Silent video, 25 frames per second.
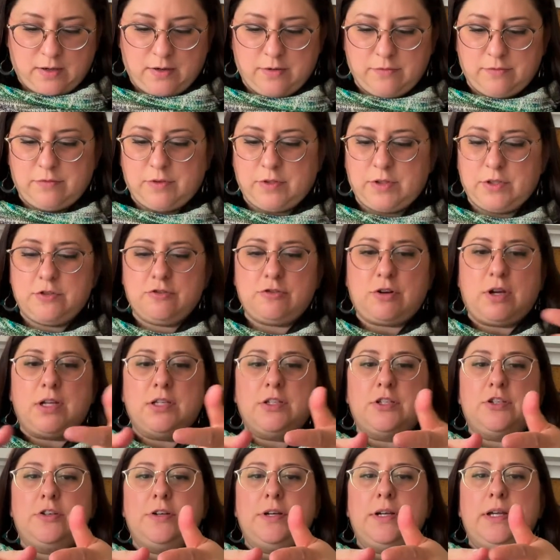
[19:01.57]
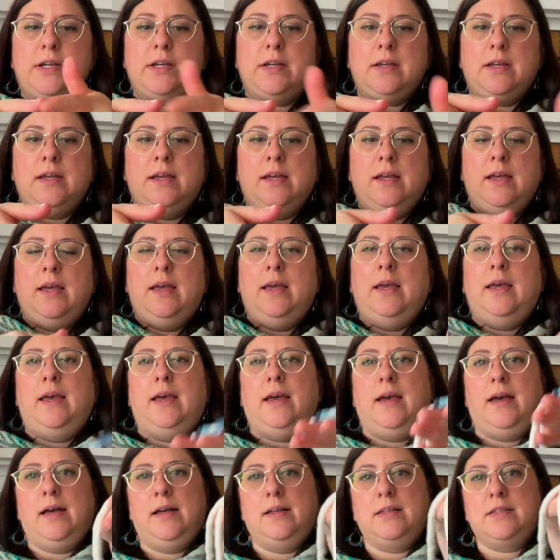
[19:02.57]
for the drawstring,
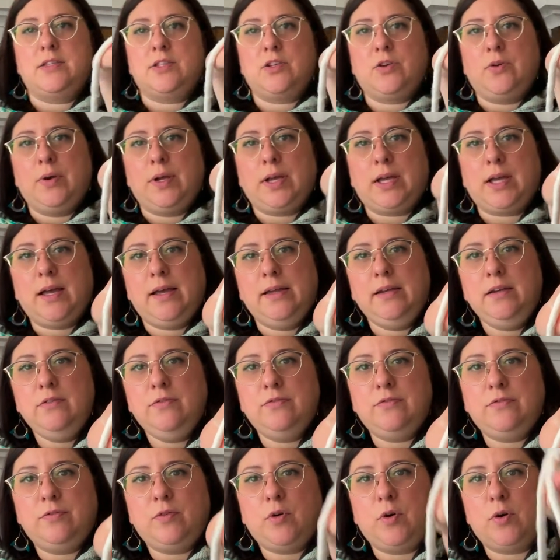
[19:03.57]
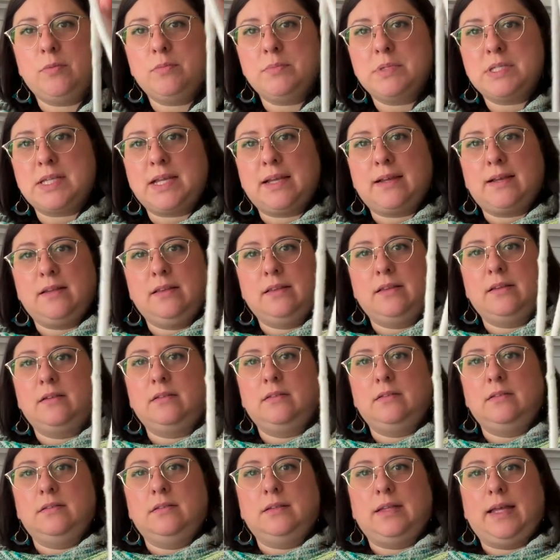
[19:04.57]
and so it kind of forms like a
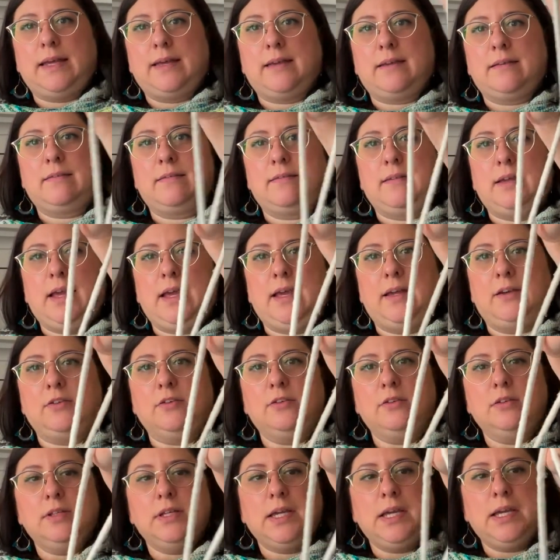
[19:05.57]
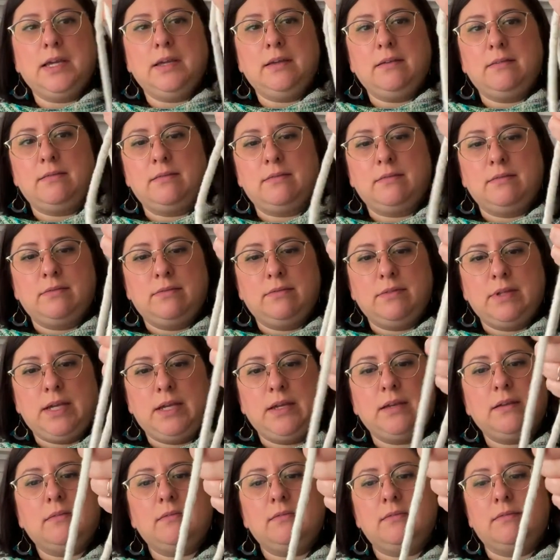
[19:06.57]
little like handle-y
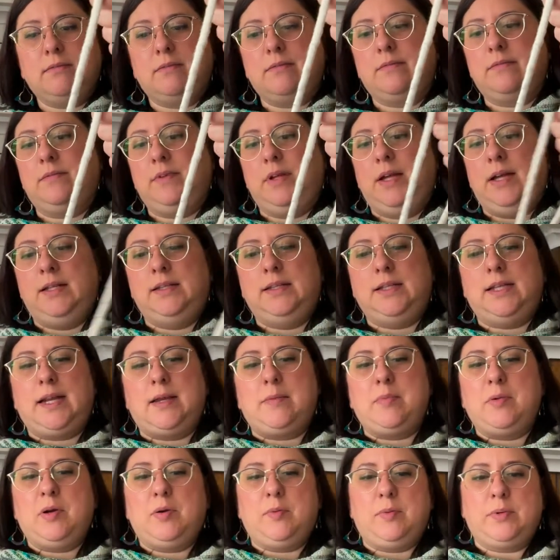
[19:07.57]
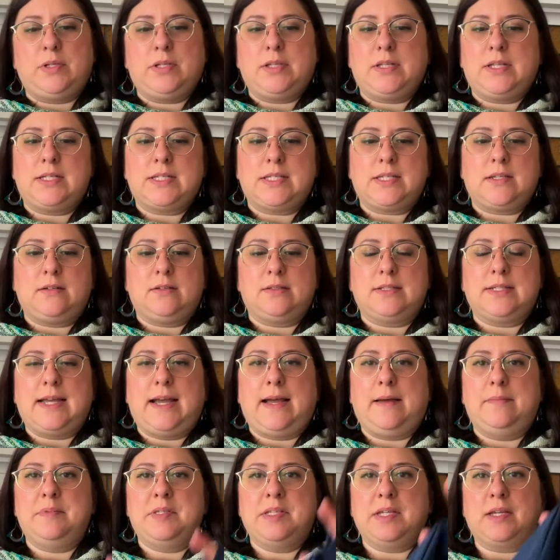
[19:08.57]
thing. And then I put one of these little
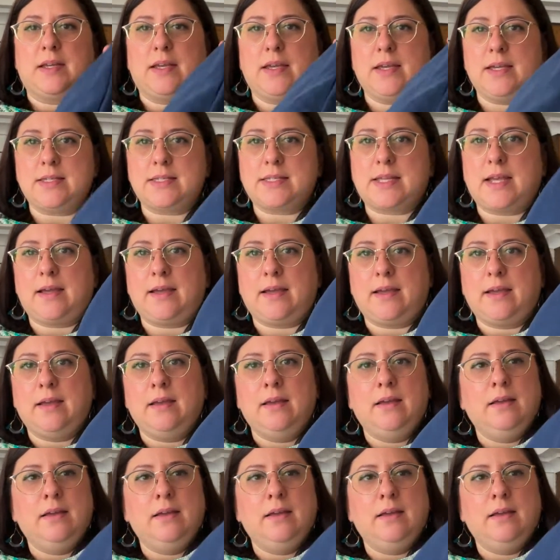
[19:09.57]
tabs in case I